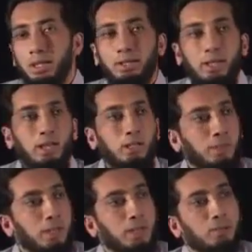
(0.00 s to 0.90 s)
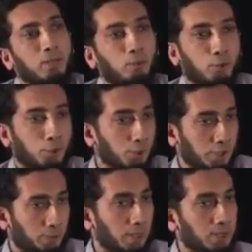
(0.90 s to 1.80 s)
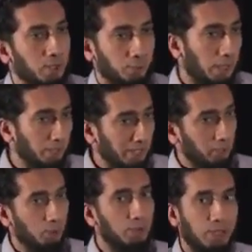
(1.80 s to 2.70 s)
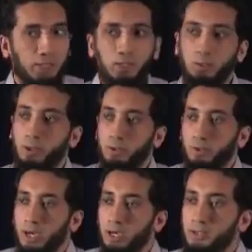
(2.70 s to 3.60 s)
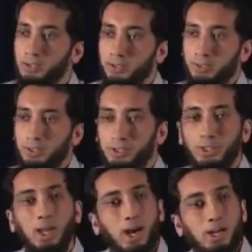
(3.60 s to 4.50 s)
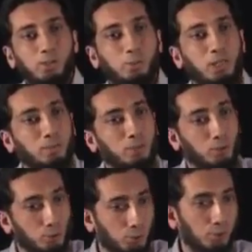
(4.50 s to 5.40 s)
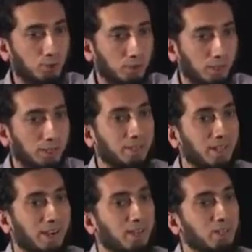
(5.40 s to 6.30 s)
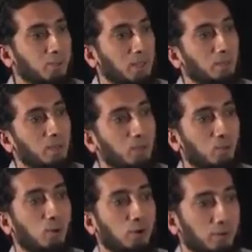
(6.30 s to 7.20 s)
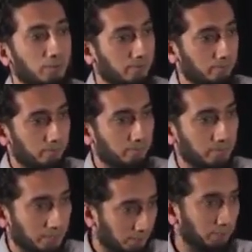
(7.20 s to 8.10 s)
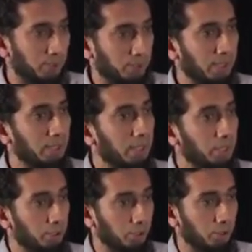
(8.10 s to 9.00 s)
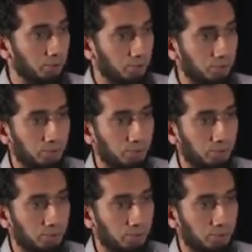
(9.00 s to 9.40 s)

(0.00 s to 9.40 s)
In the Arab idiom, there were two expressions. Without getting too technical with you guys, there's the eyes becoming cool and the eyes becoming warm. That's the first thing I'd like you to know.